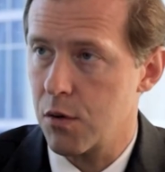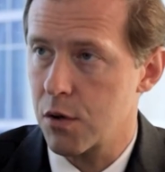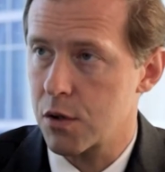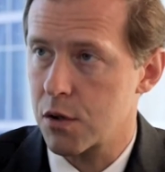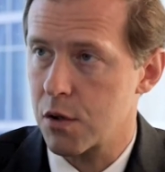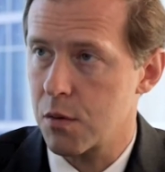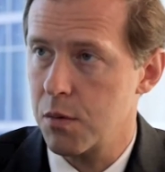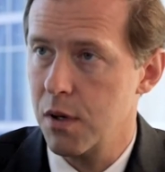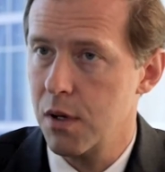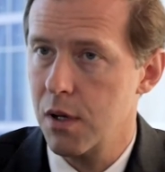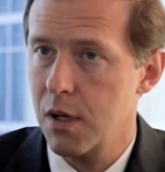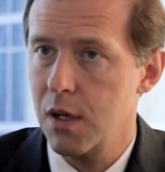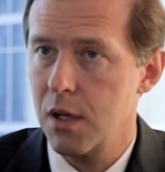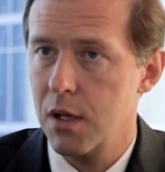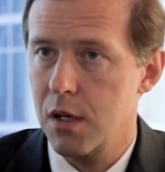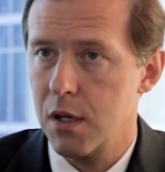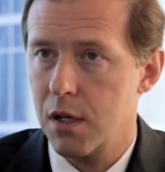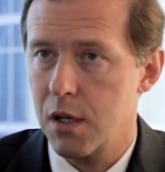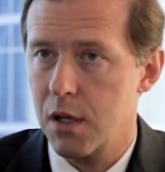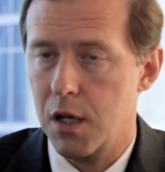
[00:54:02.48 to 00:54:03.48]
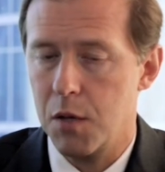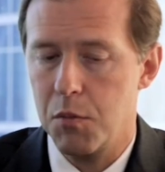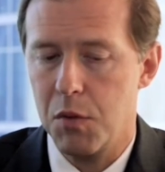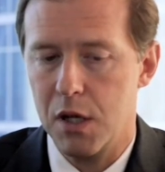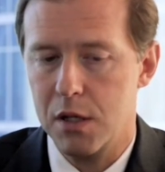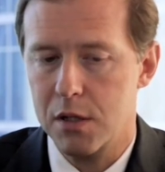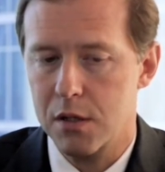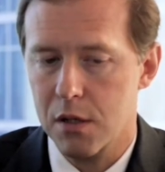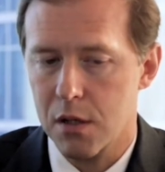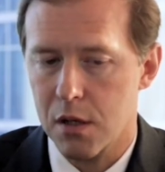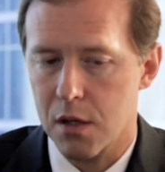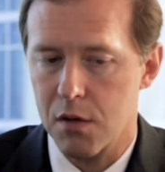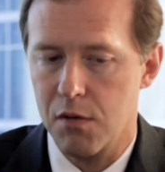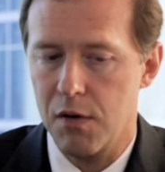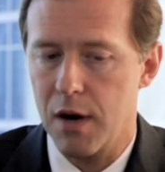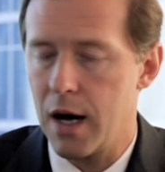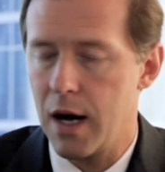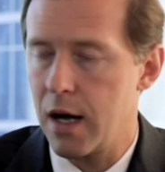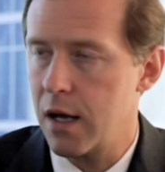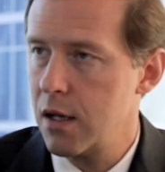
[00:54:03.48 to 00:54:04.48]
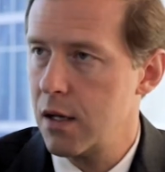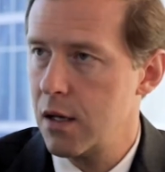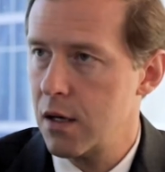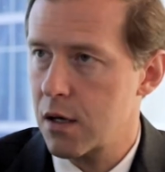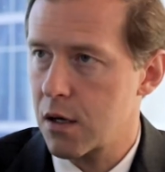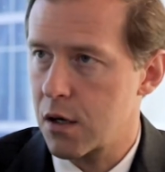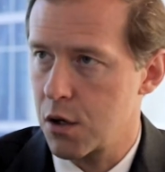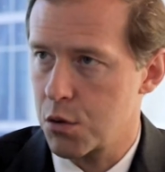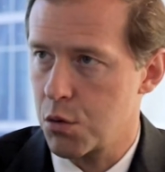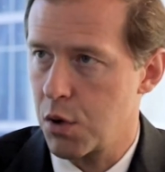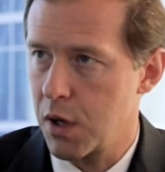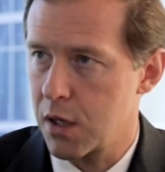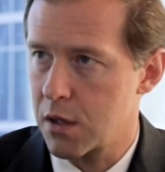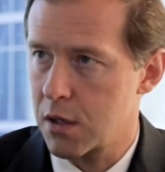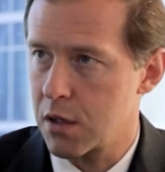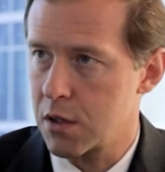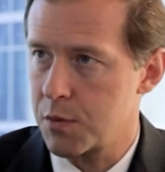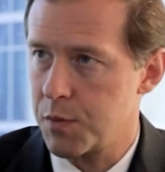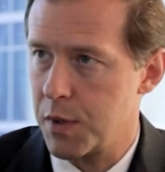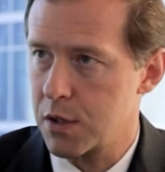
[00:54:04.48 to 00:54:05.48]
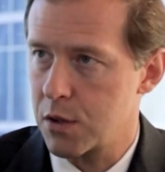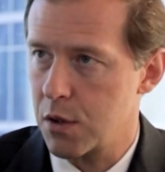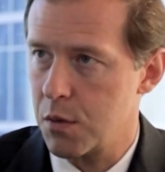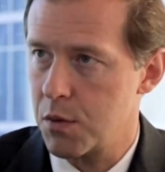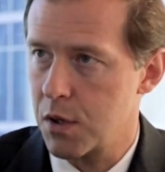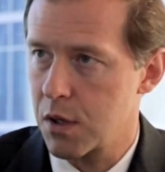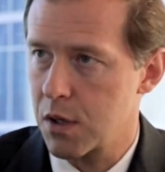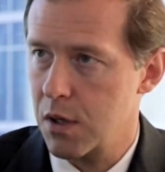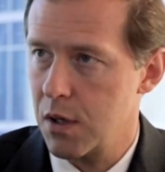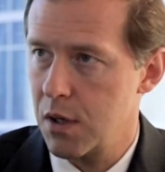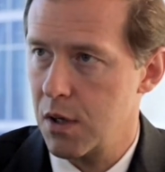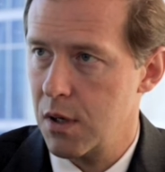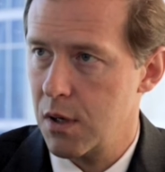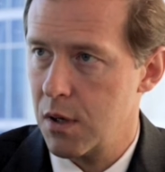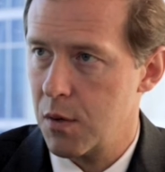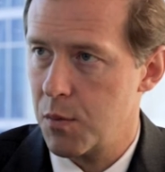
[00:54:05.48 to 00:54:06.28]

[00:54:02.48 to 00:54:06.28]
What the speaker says: 3 is a crowd or even 2 is a crowd rule to this area too.